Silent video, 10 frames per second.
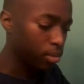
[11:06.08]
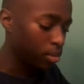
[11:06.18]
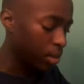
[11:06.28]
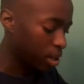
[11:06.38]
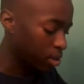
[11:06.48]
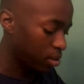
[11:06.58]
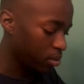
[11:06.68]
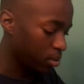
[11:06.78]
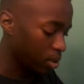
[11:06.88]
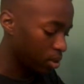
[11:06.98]
Next, we're
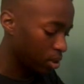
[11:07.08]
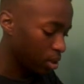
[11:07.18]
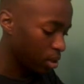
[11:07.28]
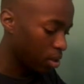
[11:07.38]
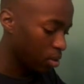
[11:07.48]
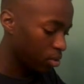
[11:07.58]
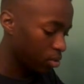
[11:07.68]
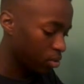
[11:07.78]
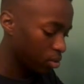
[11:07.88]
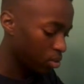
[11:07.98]
just gonna go
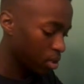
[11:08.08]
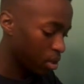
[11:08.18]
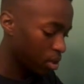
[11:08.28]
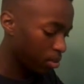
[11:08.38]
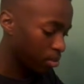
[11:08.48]
to